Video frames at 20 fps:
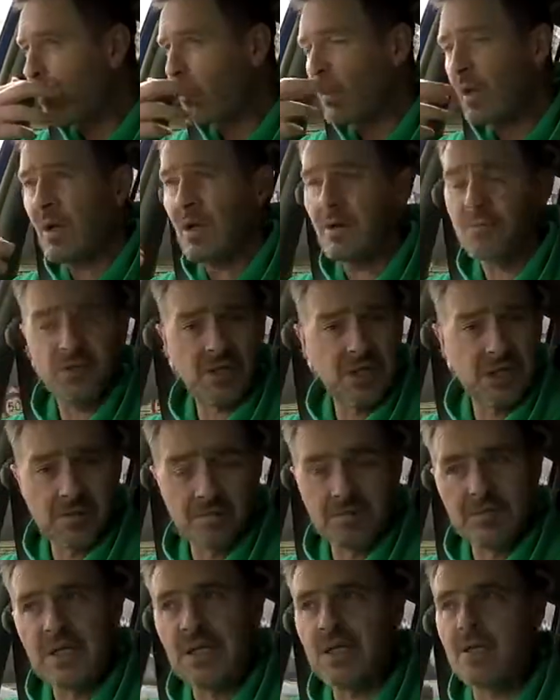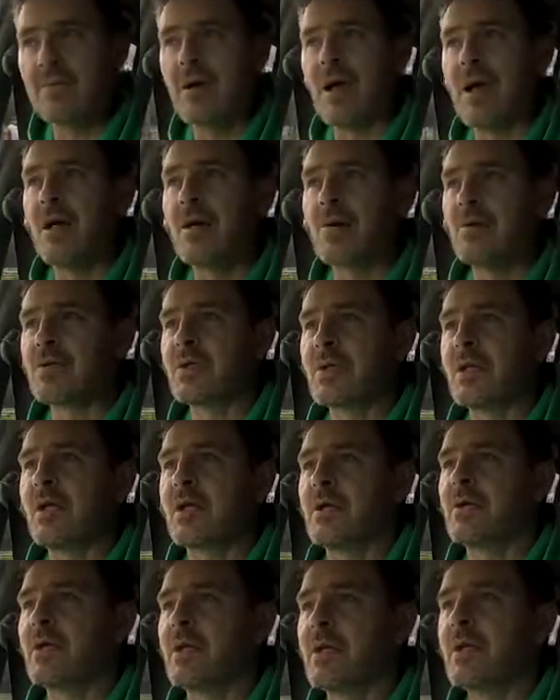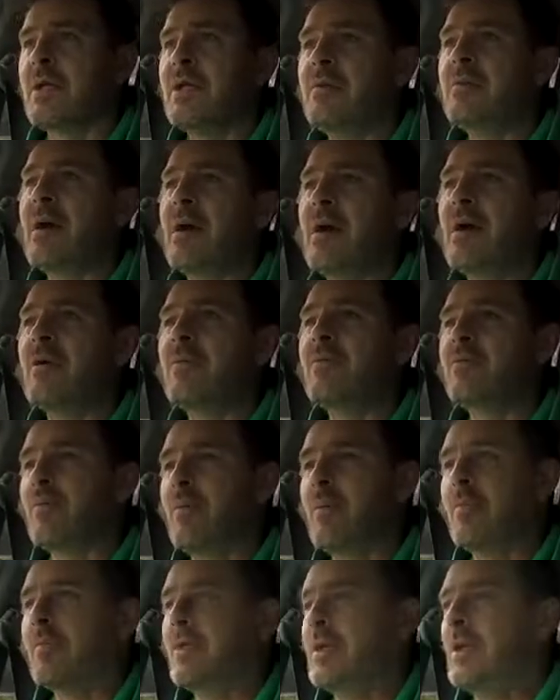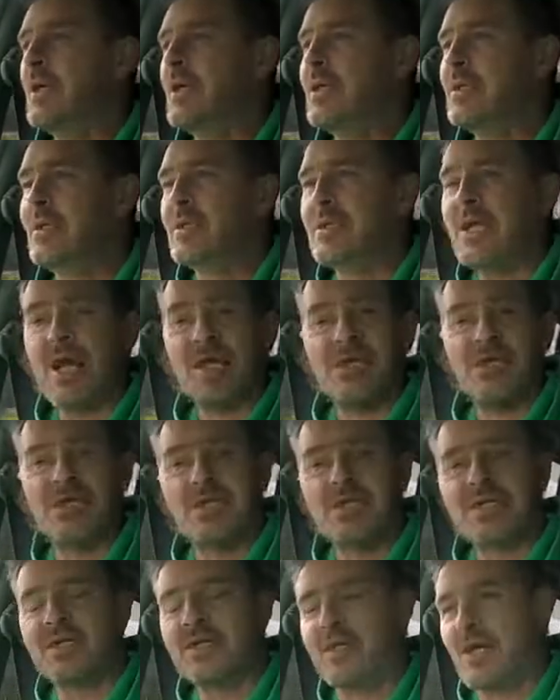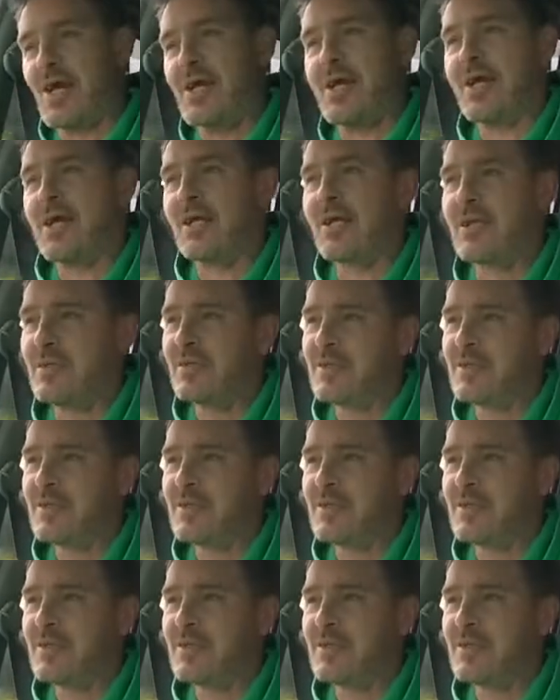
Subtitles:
I've checked my emails, and I got an email from Jackson Cutting